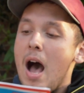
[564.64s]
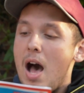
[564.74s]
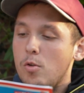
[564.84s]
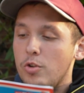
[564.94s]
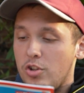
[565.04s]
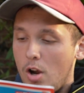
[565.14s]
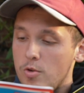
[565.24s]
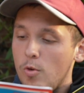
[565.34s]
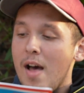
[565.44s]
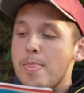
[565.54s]
I will show
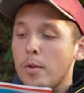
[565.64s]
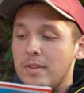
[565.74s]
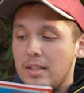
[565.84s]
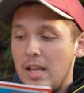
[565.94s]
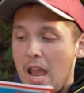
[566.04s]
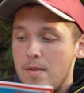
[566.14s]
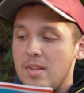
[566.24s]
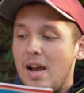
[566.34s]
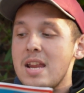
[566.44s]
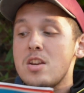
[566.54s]
you another game
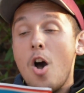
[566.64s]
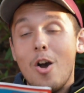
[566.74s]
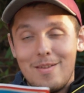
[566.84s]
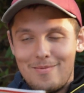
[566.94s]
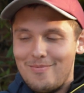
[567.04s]
that I know.